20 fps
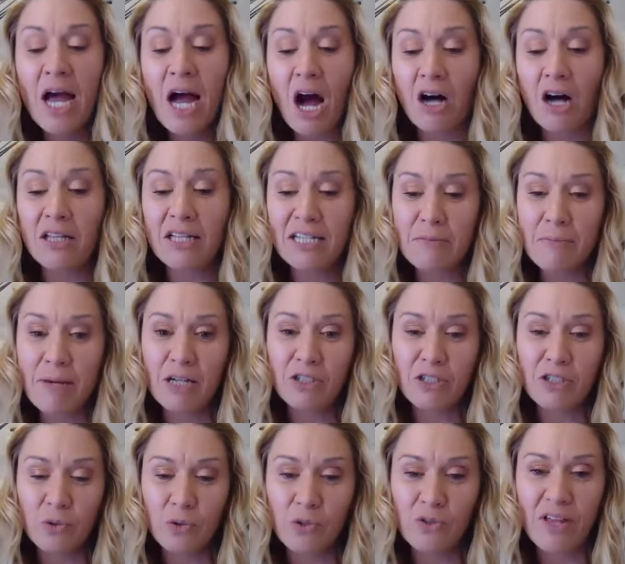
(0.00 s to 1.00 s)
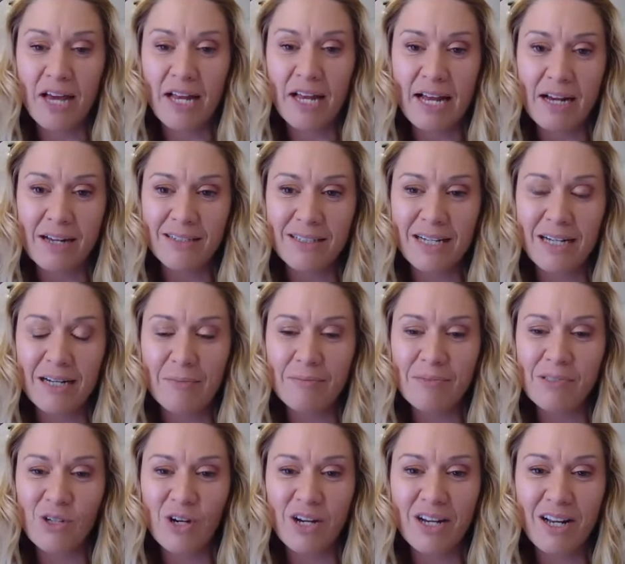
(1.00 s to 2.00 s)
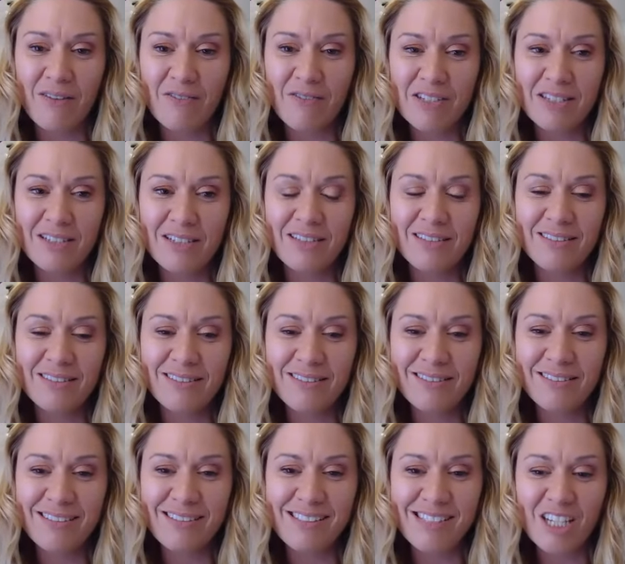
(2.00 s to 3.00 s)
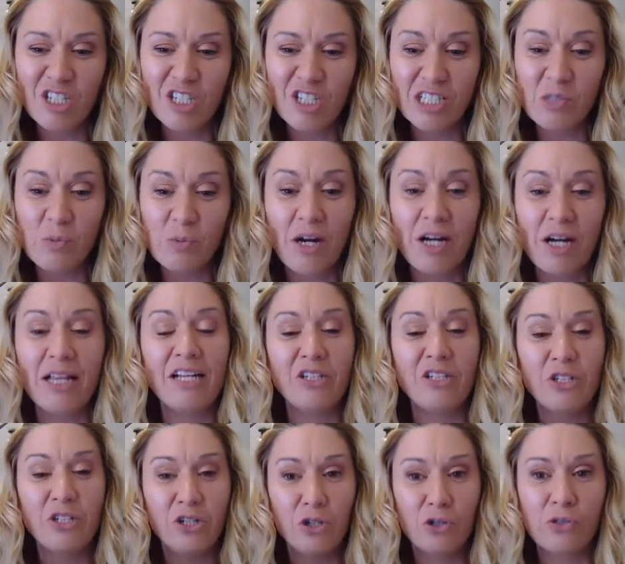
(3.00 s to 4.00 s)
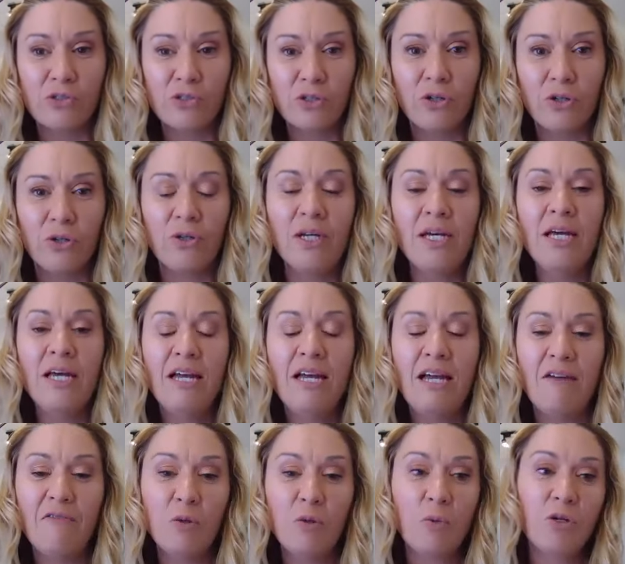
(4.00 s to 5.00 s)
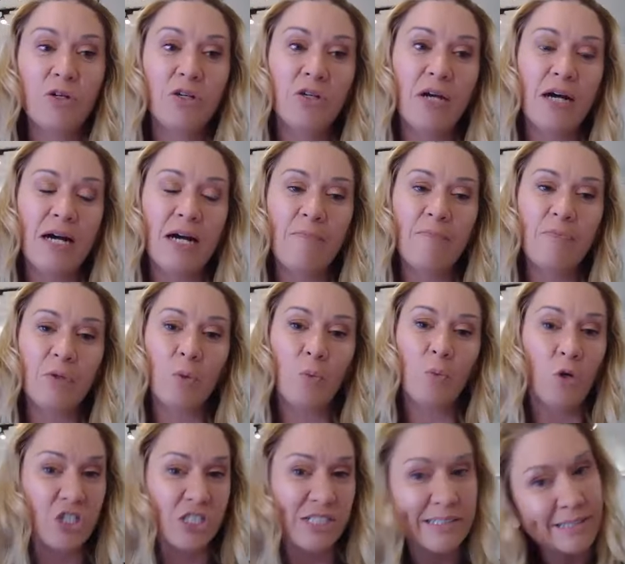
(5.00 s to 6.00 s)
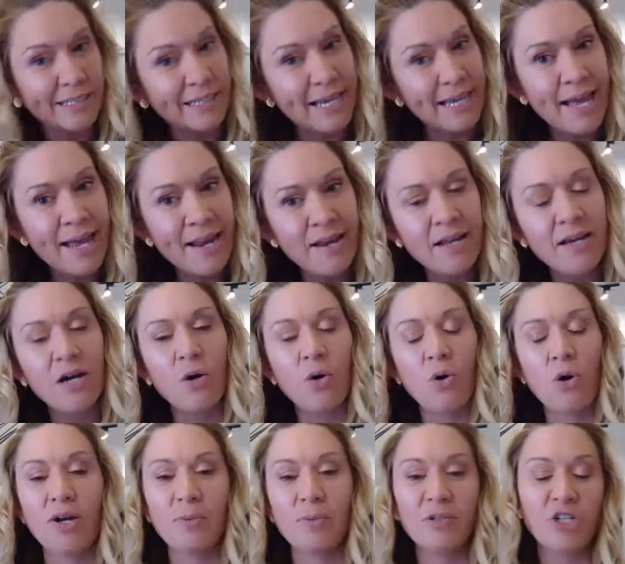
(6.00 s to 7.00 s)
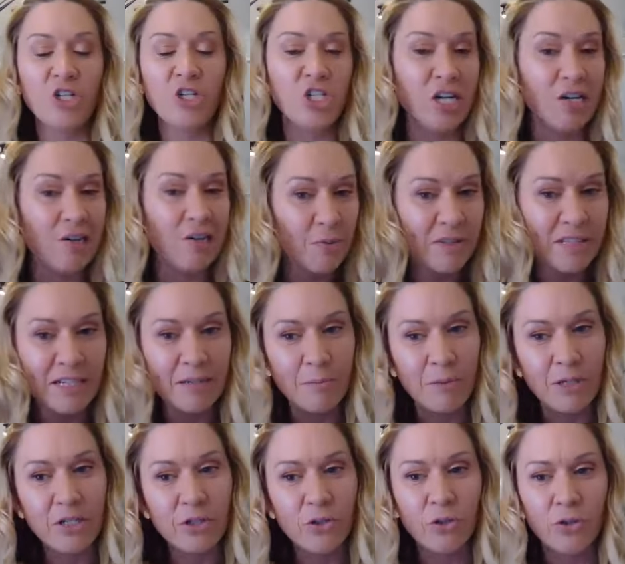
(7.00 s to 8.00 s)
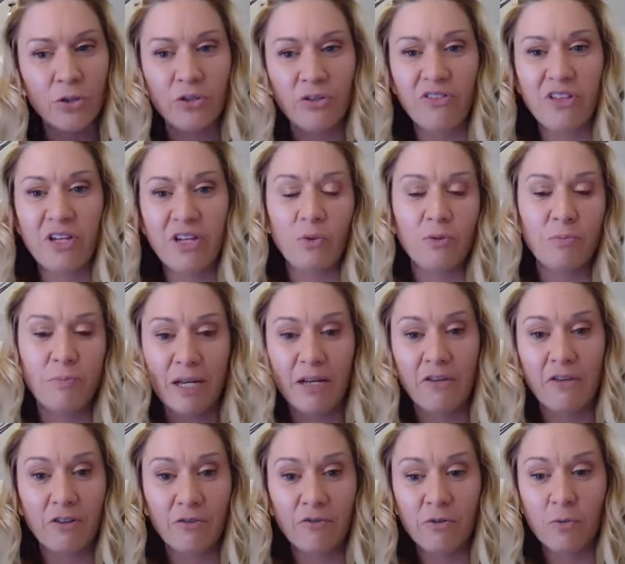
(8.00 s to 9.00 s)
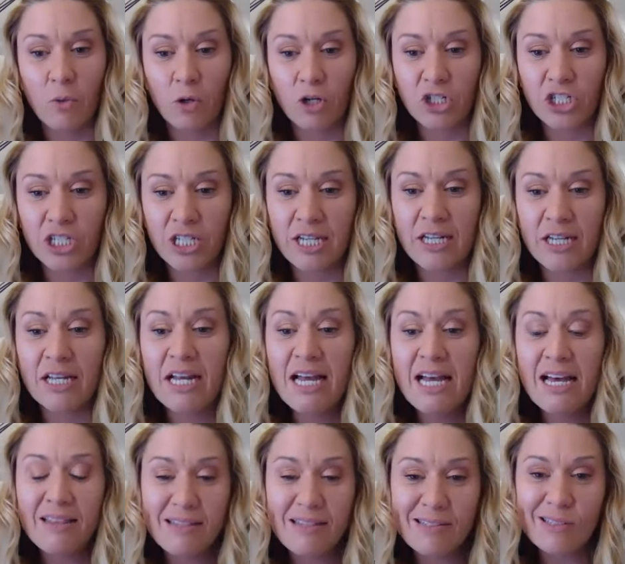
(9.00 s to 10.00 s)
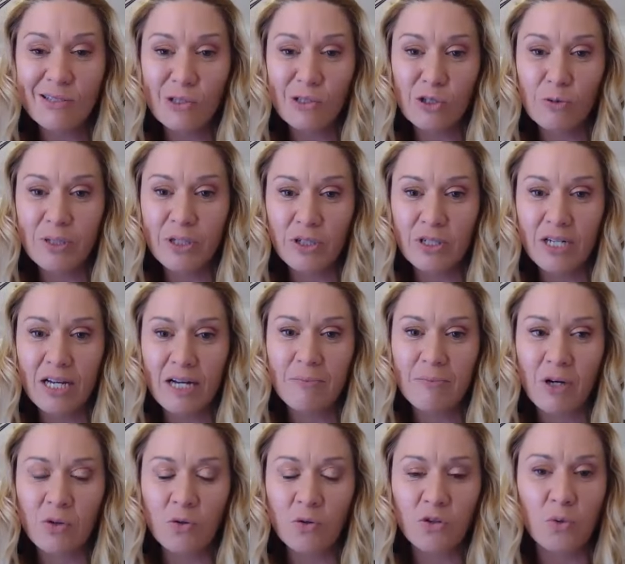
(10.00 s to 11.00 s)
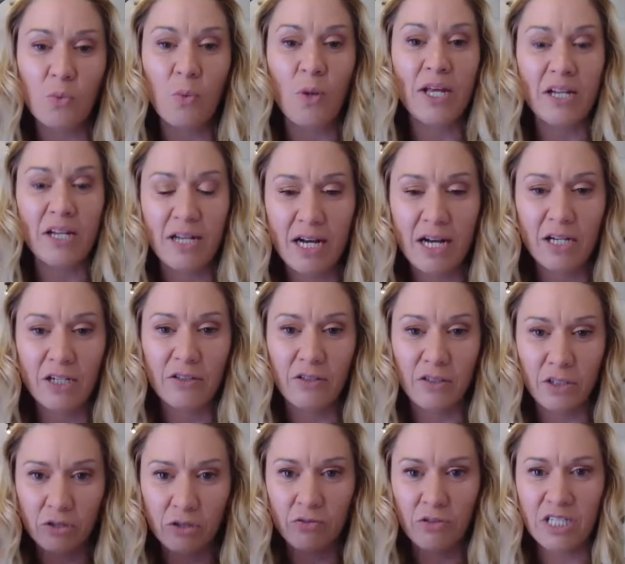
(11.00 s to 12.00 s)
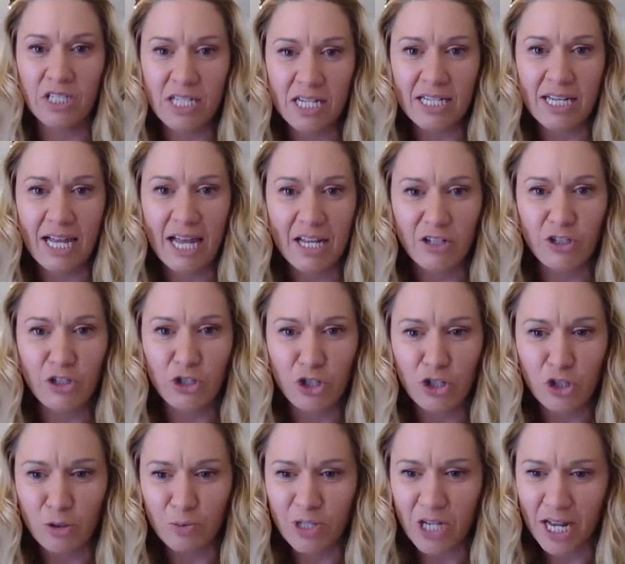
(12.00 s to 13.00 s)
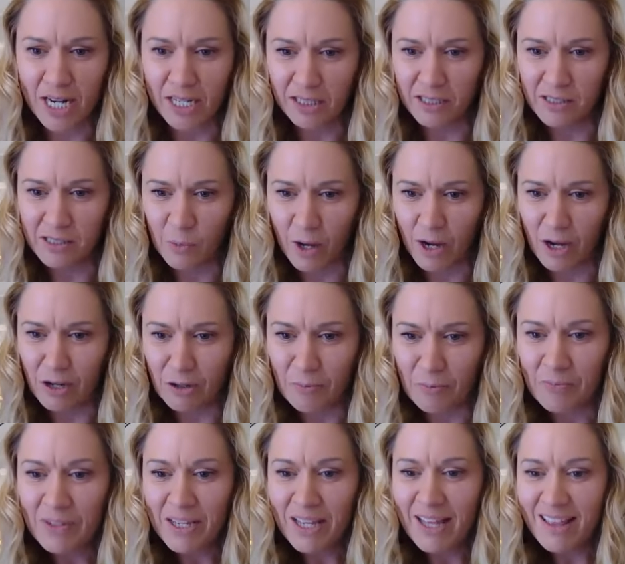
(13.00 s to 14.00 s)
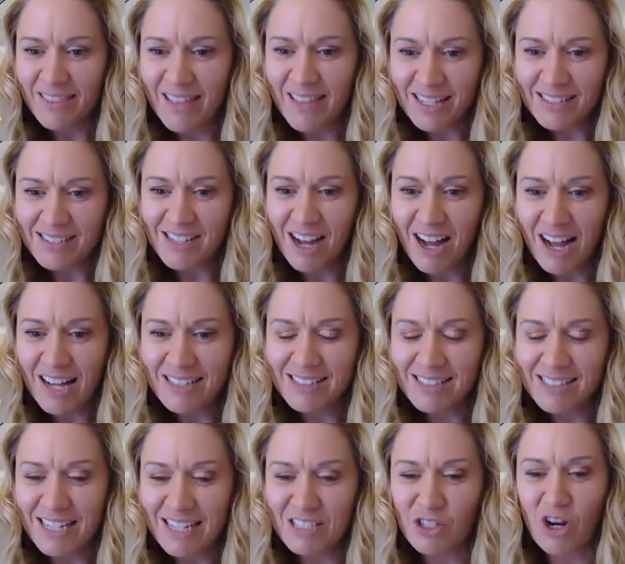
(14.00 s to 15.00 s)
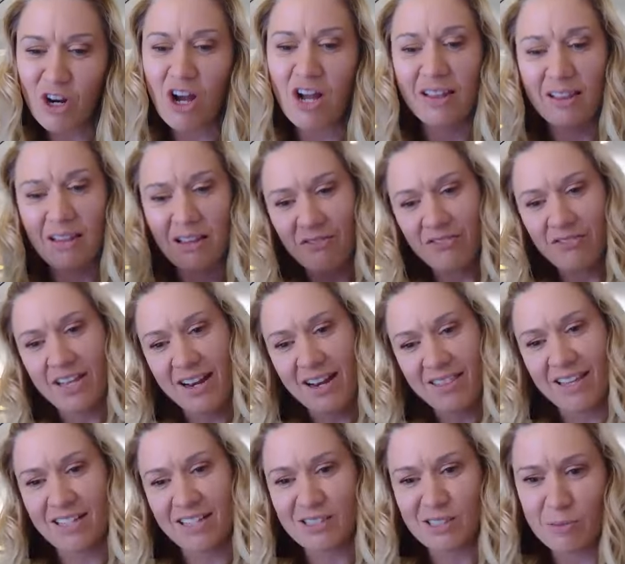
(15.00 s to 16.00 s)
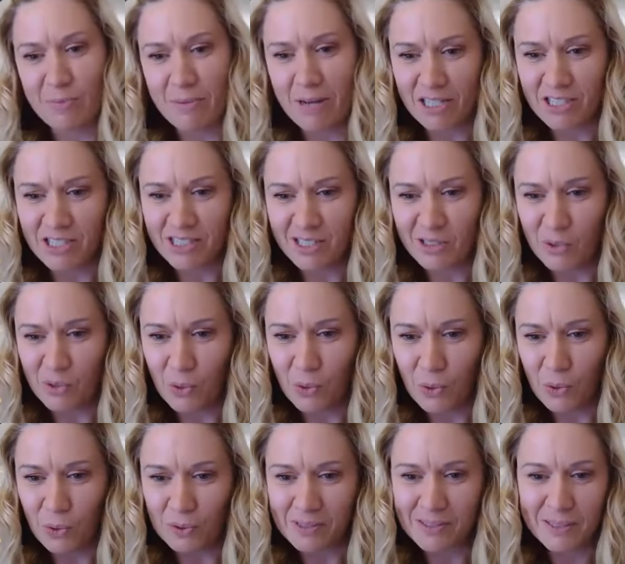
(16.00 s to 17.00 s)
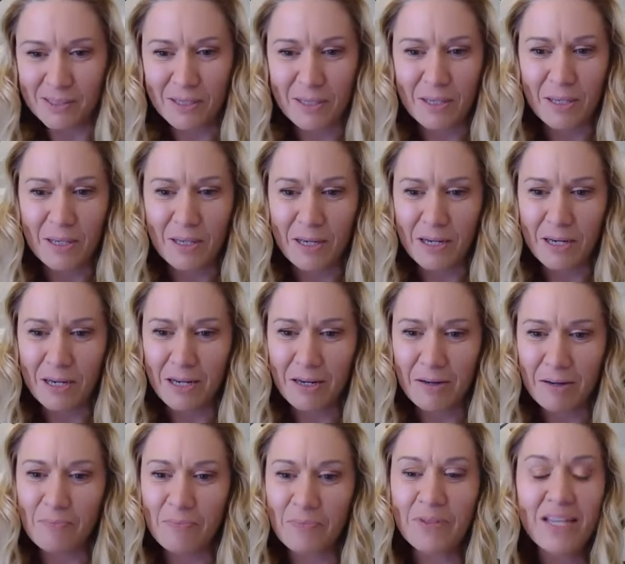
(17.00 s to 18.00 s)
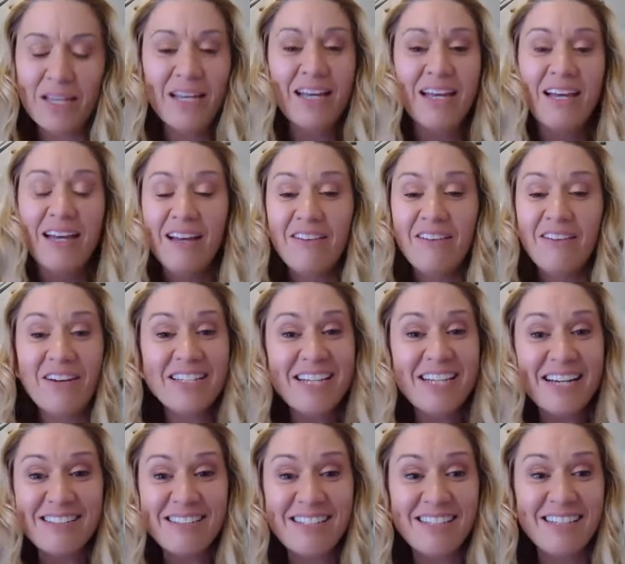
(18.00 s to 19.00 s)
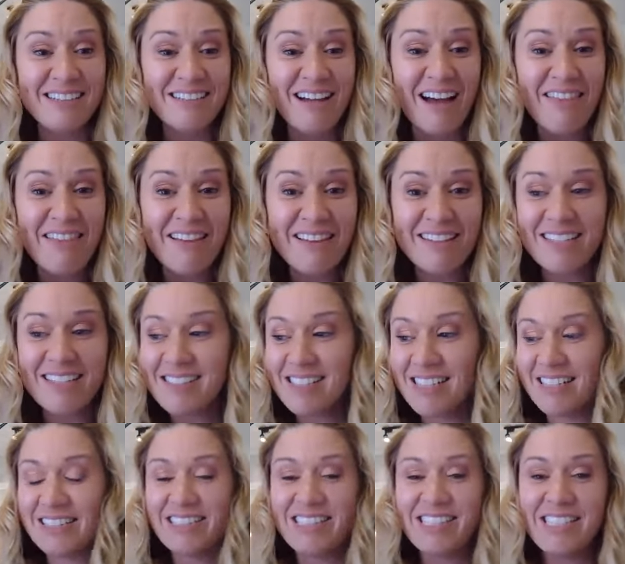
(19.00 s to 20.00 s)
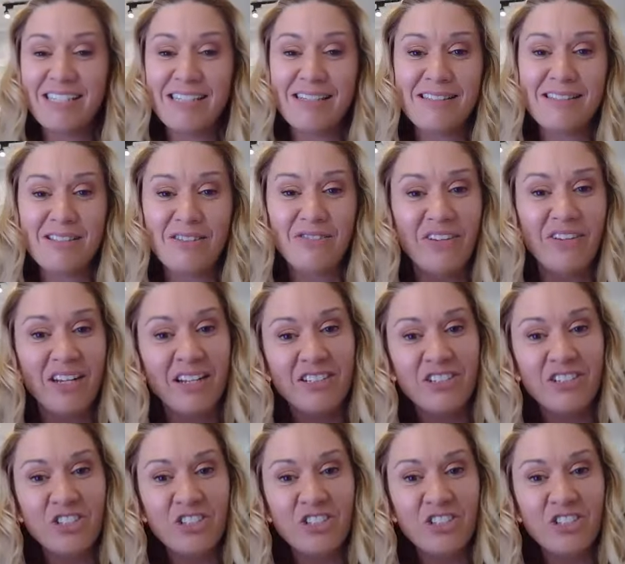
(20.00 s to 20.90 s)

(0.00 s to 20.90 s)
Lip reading: I'll email you all that out straight after the session as well. And you can also, if you want to watch this again, or you want to share it with anybody who you think would benefit from watching it, this will all be on the Weddinar, the dedicated YouTube channel as well. Thanks, guys. Stay strong. I love that. Thanks so much. That's awesome. Fantastic. I think that's it. Cheers to finish.